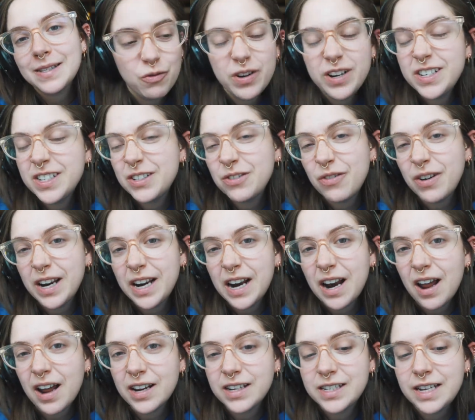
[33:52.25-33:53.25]
We just really
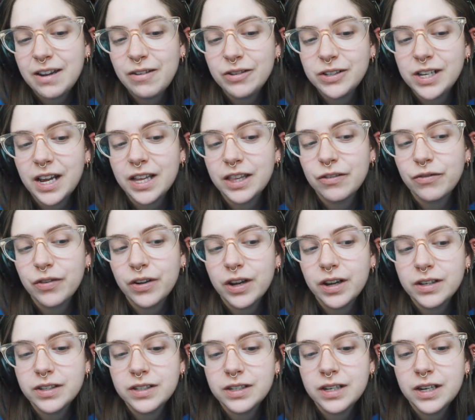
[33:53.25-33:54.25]
liked it. It was like the
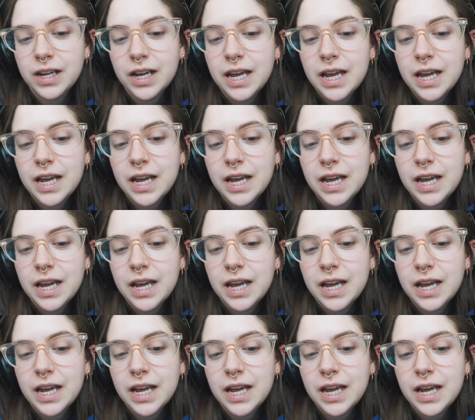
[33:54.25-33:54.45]
first